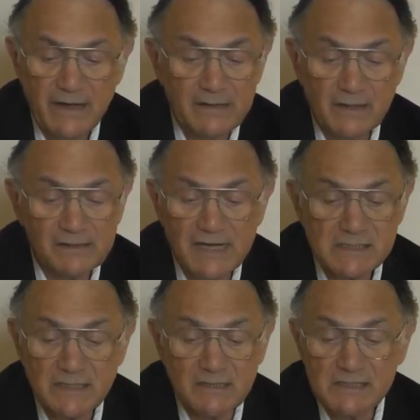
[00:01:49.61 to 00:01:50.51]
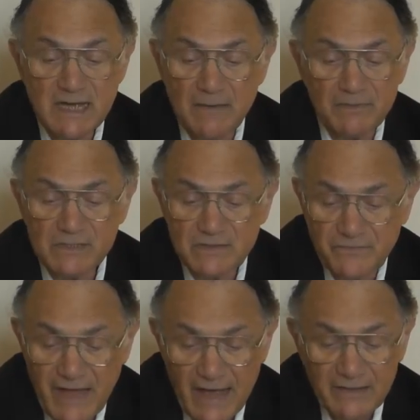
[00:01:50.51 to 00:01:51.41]
And the classic examples of
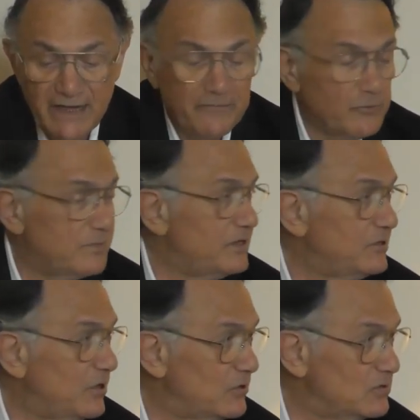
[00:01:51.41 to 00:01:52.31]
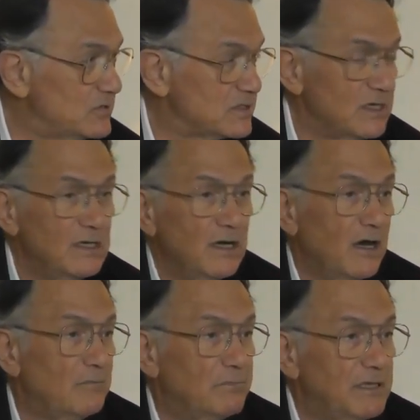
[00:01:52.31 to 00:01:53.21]
that everybody knows
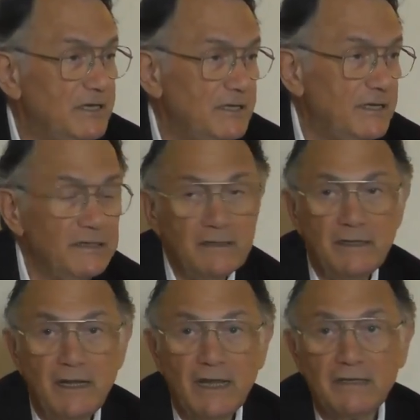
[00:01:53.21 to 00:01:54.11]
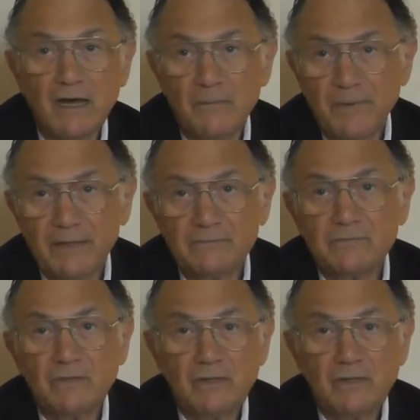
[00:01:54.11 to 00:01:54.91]
are bleeding and cupping.